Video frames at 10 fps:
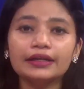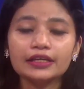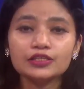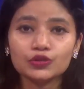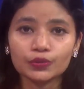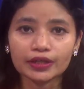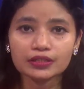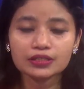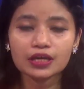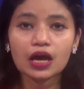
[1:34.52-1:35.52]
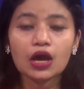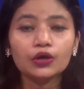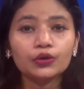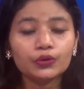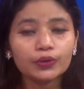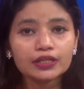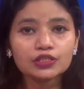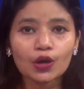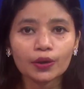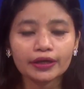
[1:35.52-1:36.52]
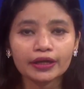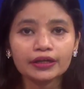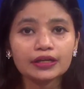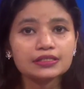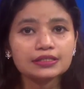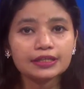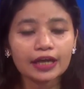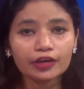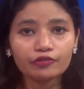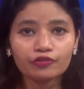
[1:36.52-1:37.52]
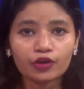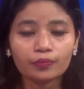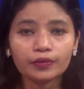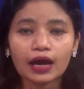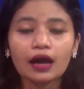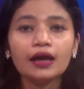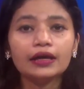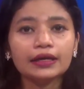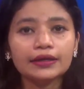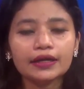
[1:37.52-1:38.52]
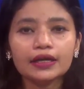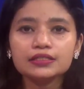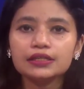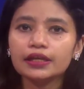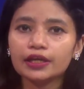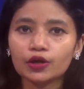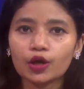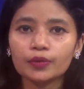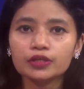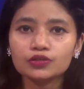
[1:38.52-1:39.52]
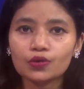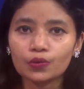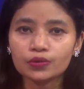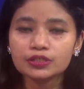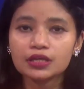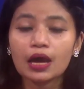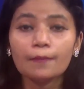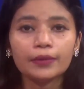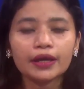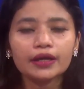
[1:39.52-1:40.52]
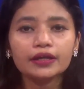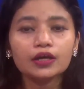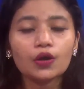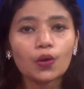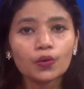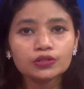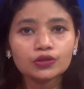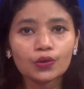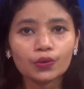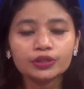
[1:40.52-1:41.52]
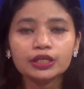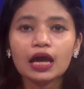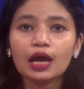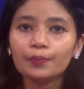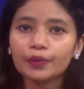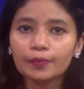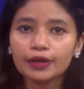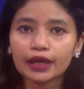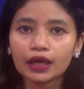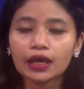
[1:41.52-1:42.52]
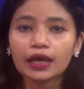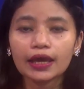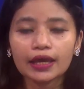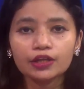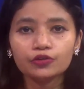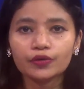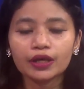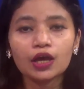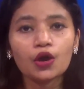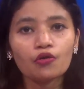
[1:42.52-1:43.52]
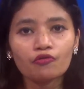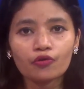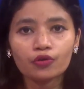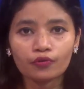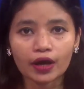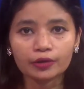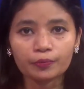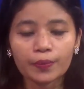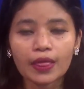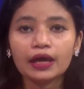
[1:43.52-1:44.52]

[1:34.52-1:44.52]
Dear students, today's content is derived from the International Economics course bearing the course code BBA 8341.